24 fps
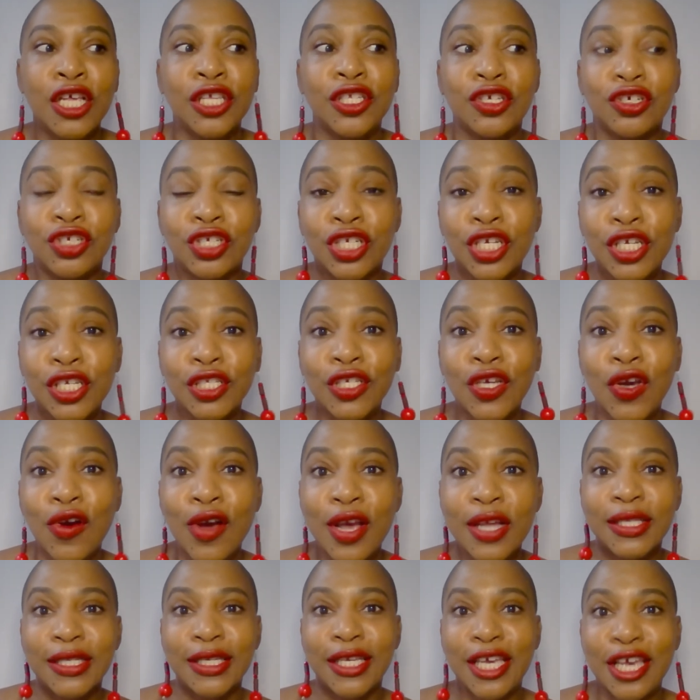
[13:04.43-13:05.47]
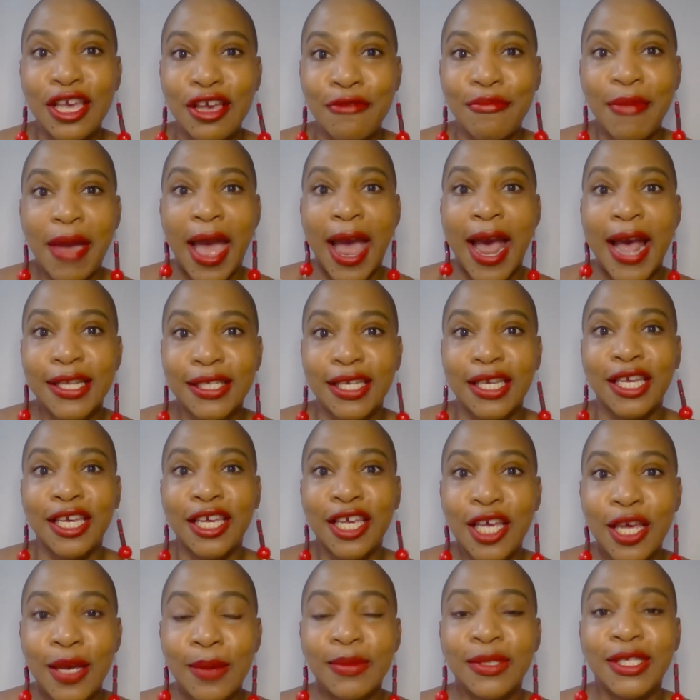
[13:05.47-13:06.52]
So she's going to him, asking
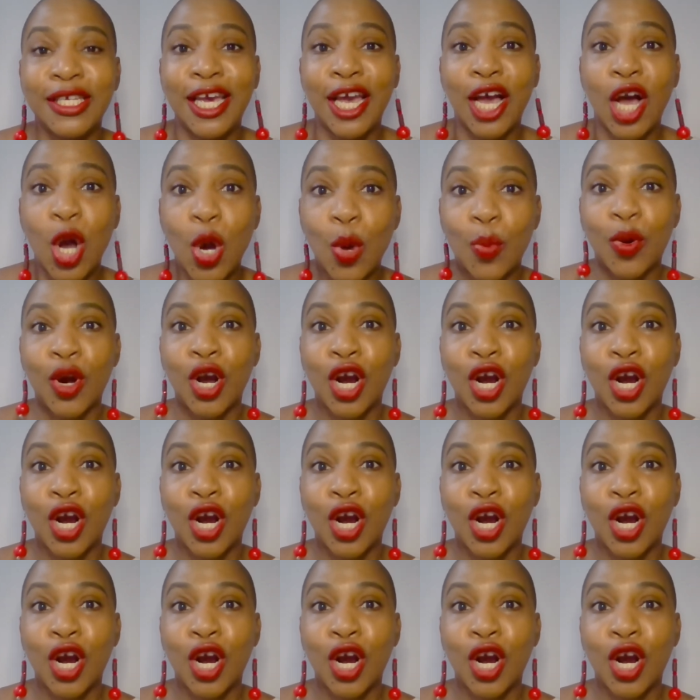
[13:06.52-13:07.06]
him to help